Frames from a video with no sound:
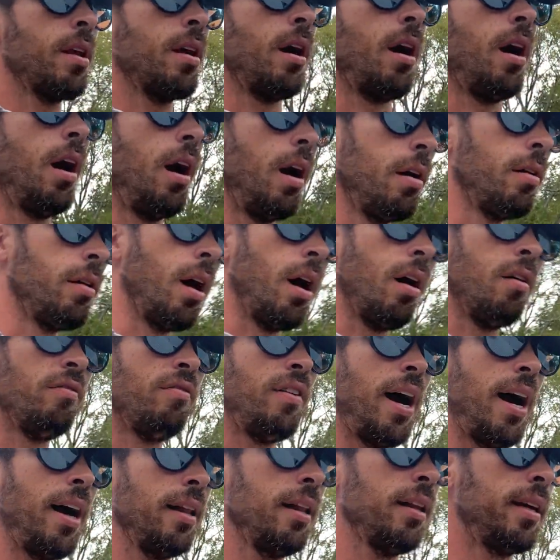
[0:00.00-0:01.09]
a
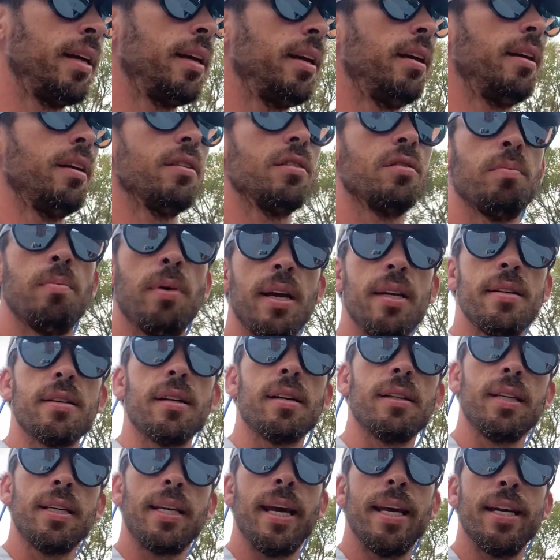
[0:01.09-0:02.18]
valley is
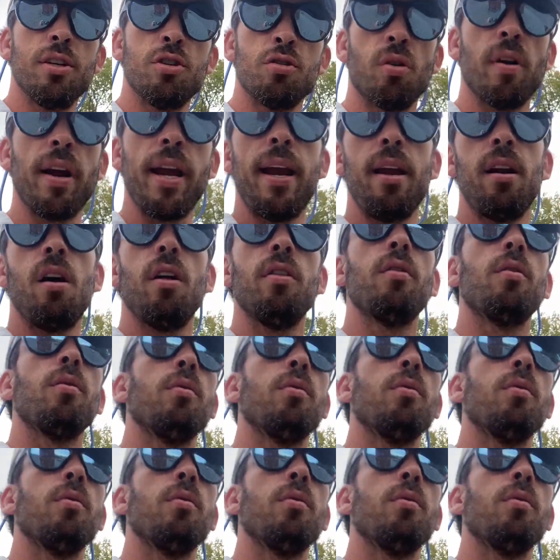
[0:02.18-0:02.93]
basically a drain on the